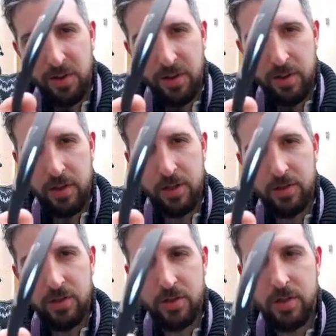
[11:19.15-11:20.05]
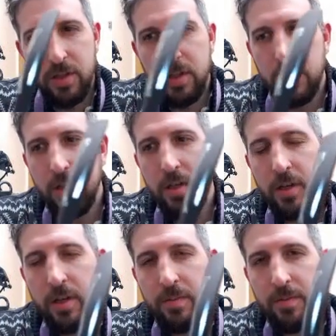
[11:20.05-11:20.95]
at
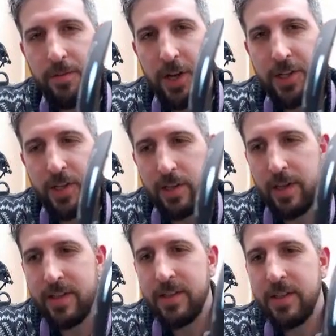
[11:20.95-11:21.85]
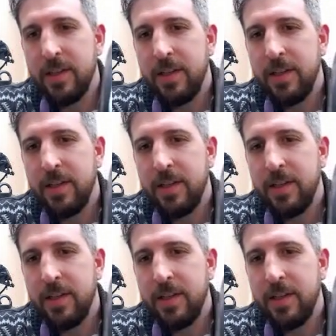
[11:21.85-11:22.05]
the flashing light